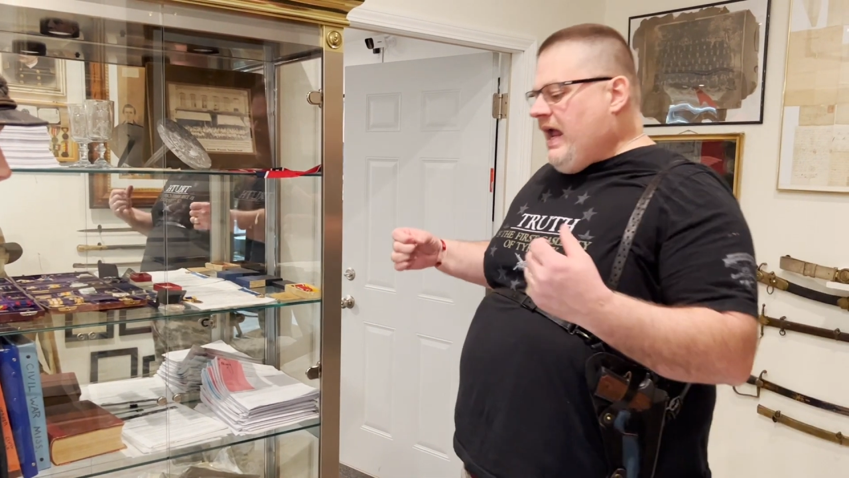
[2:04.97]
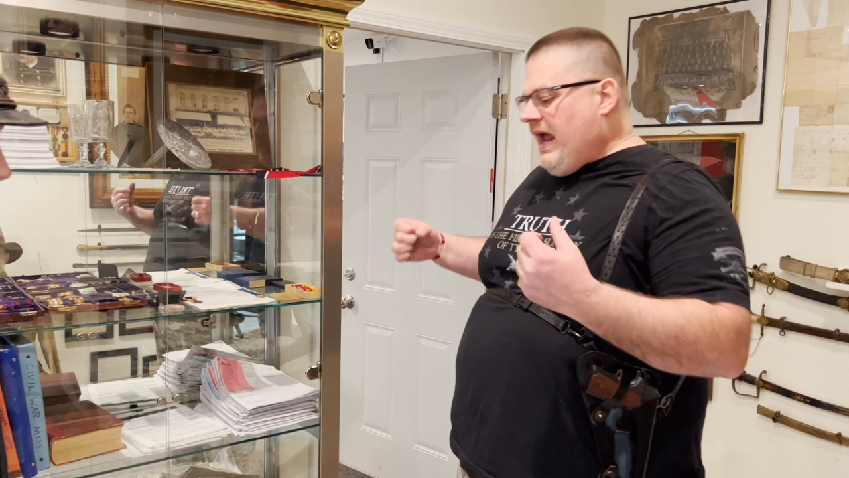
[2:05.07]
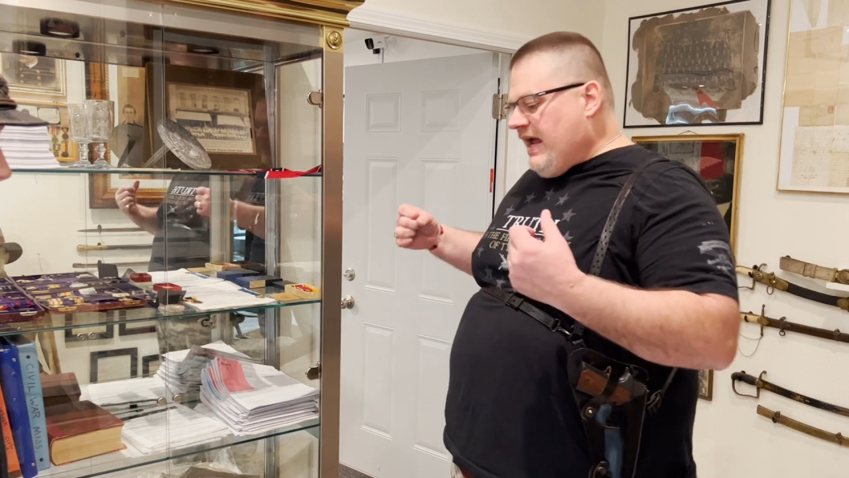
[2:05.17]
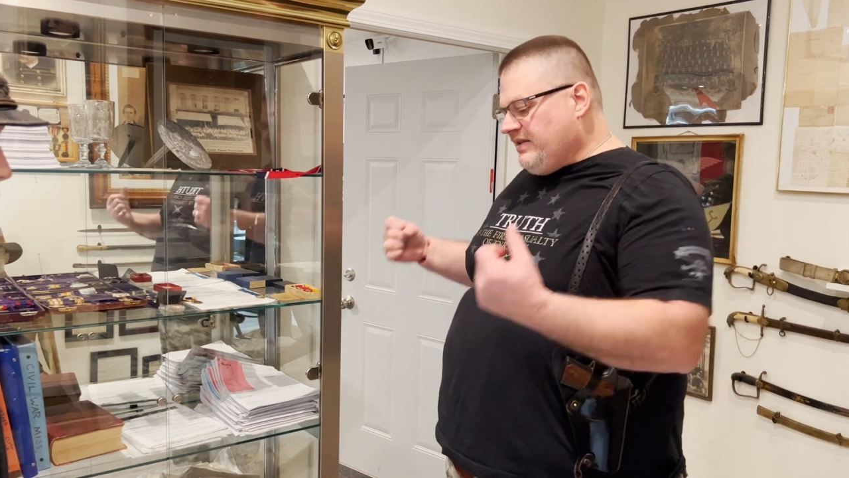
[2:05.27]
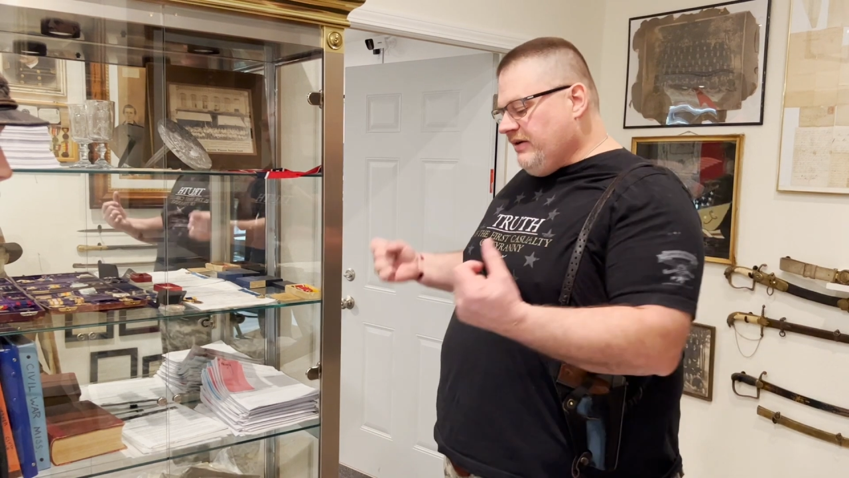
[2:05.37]

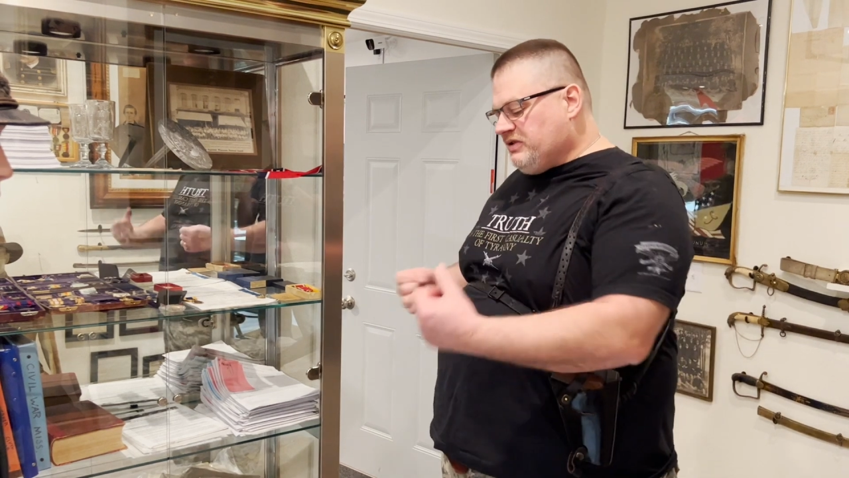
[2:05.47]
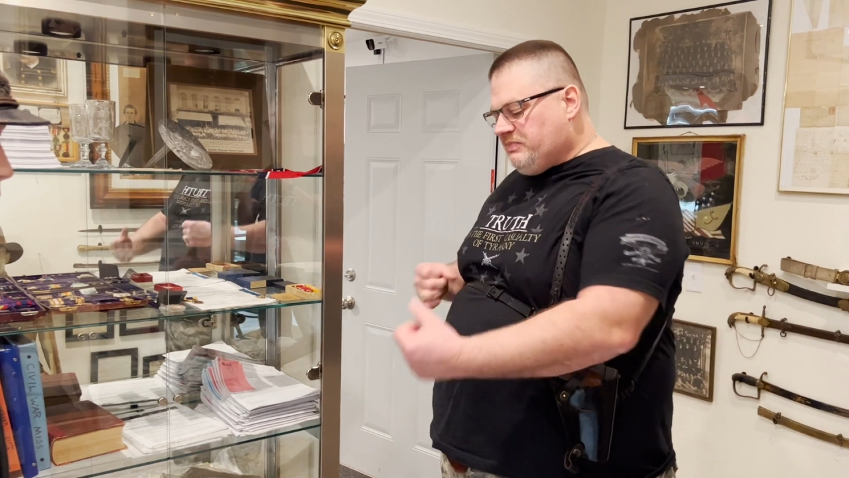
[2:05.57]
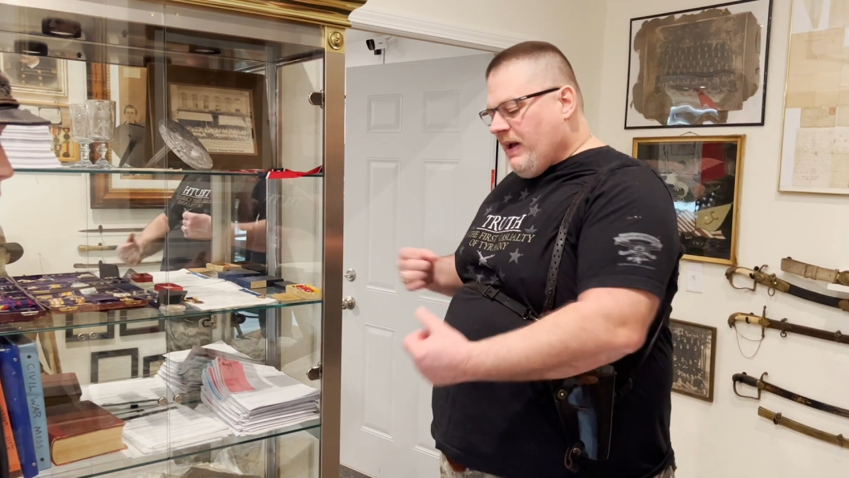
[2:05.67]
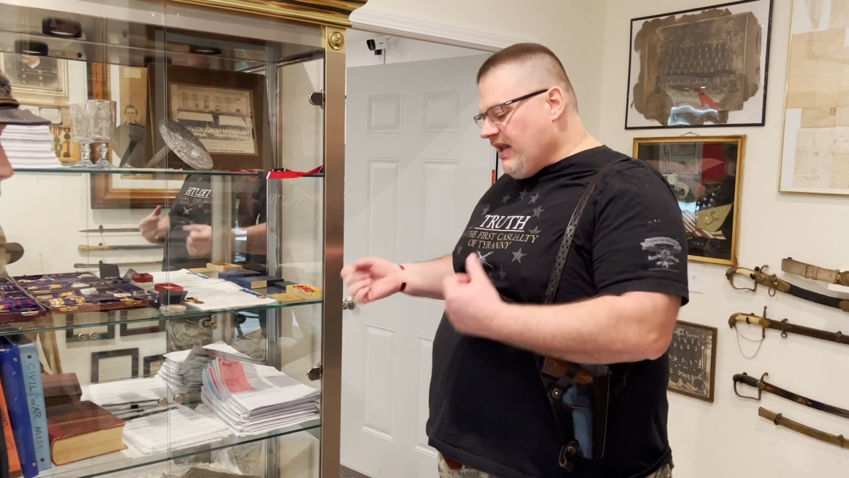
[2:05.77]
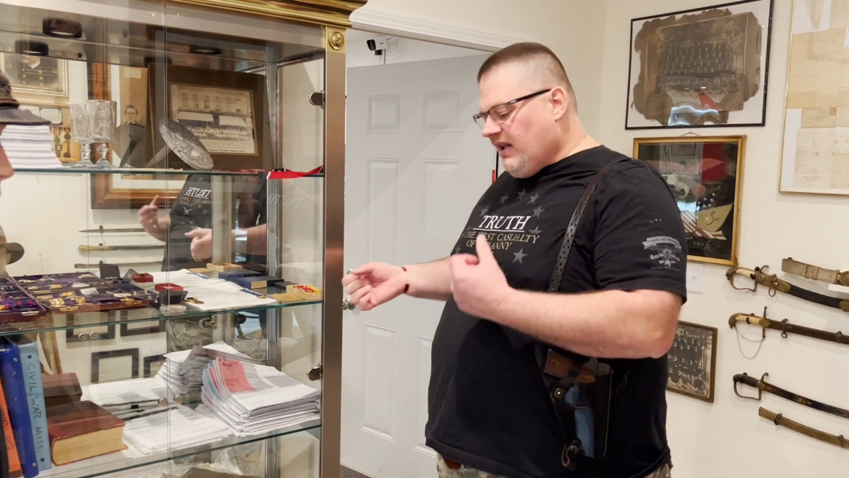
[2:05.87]
As he was
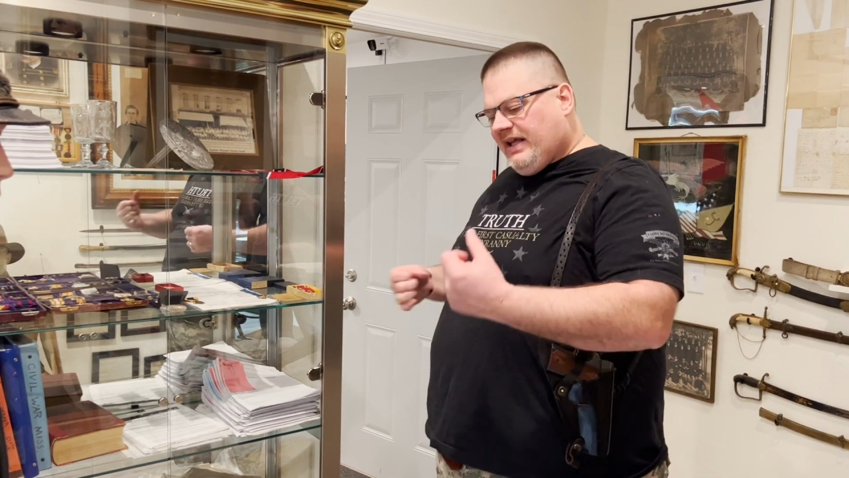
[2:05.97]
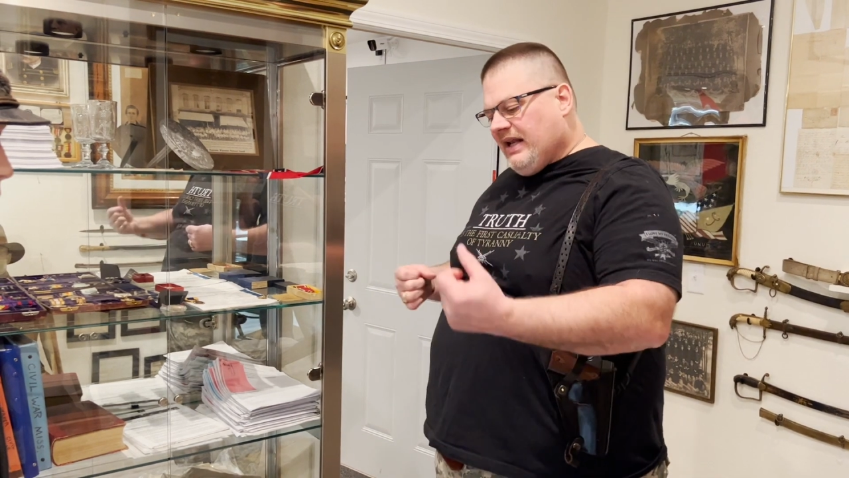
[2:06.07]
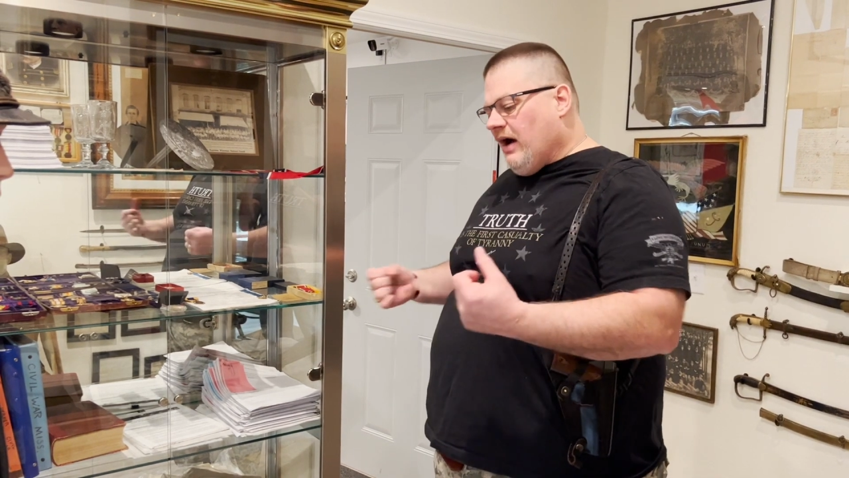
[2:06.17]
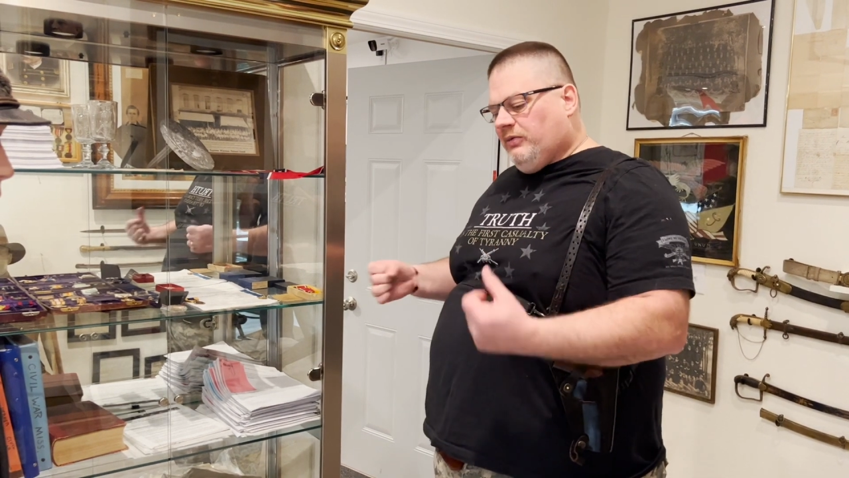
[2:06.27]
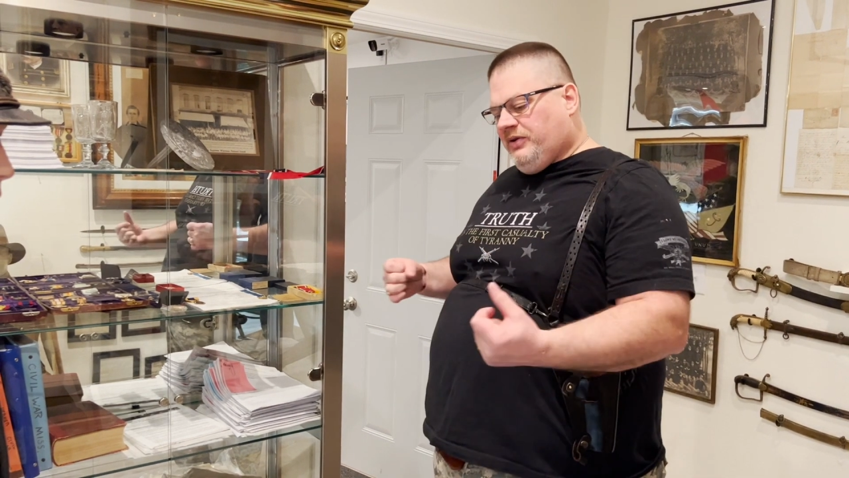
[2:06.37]
battling it
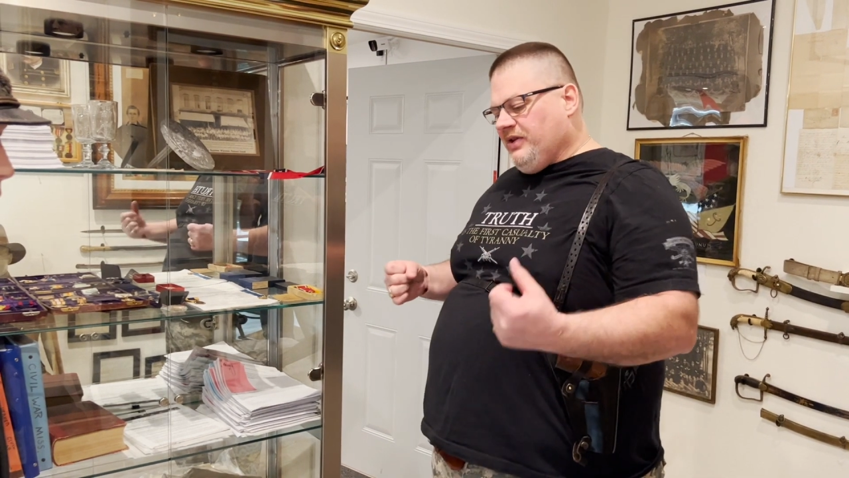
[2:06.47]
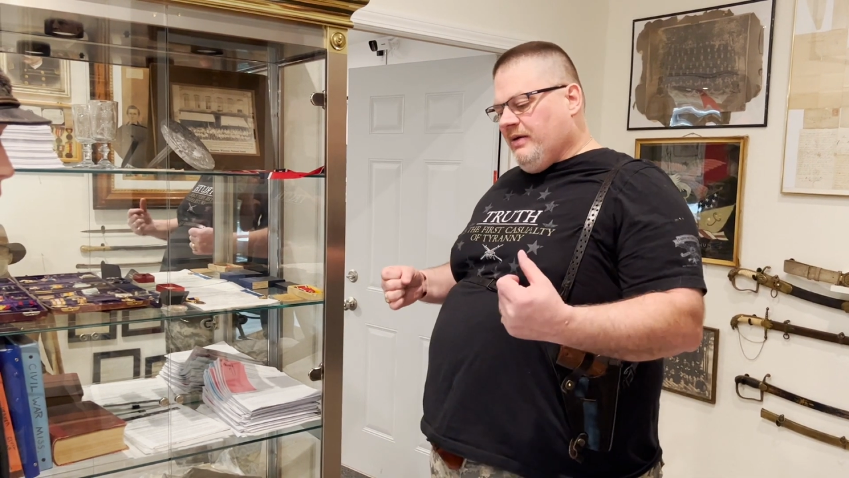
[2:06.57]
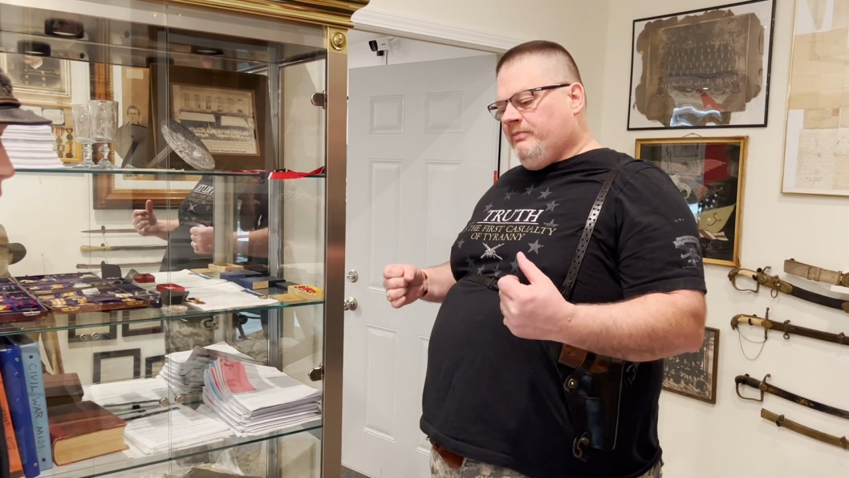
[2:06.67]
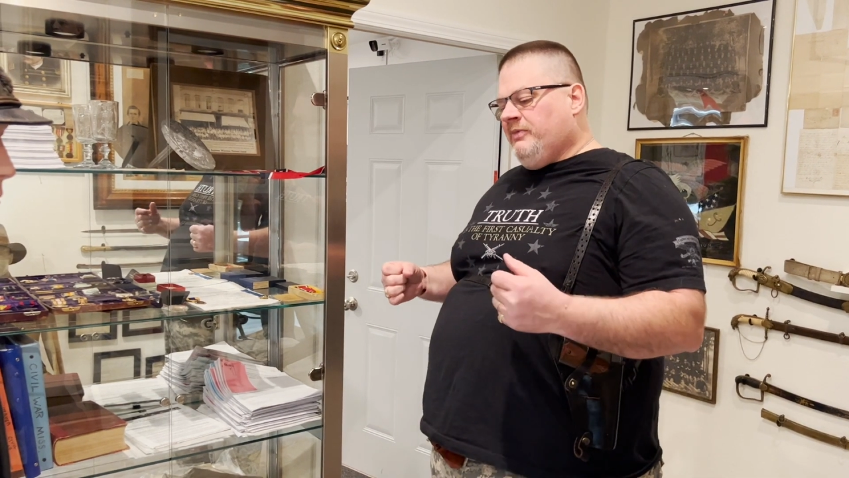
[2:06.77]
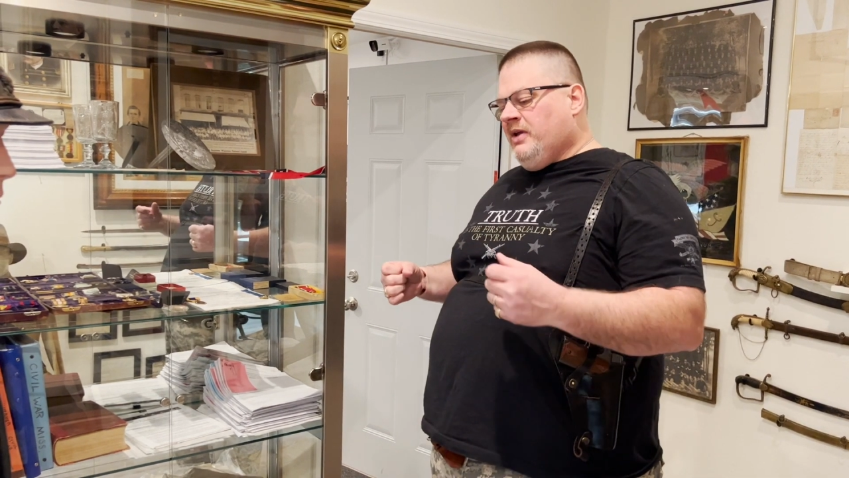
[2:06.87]
out with
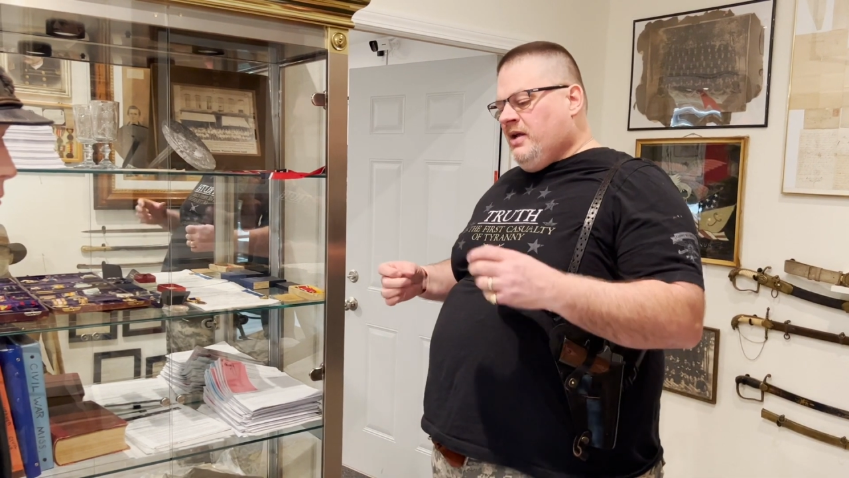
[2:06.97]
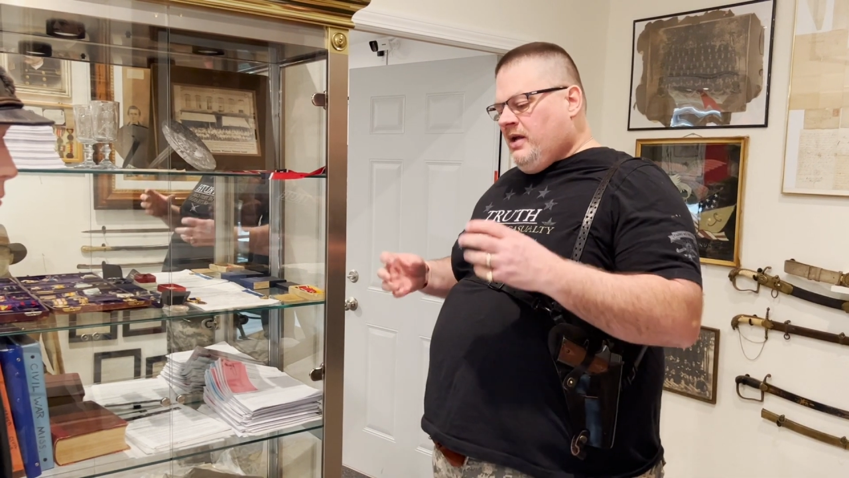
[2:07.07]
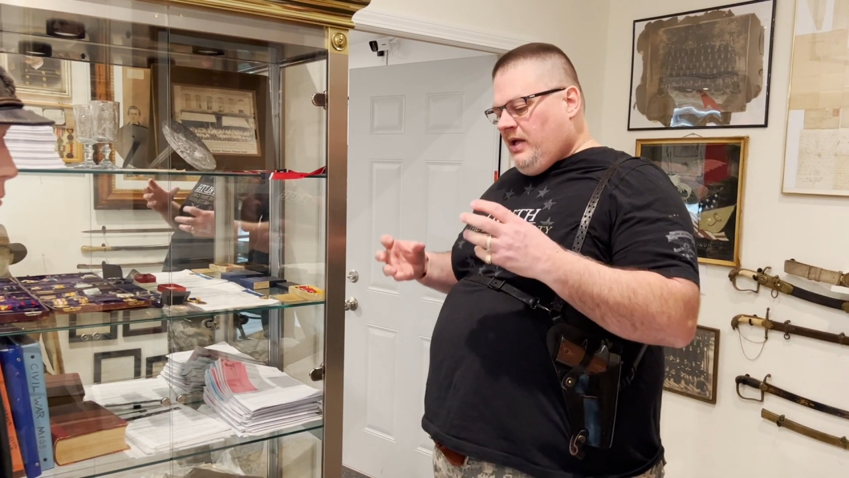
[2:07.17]
them,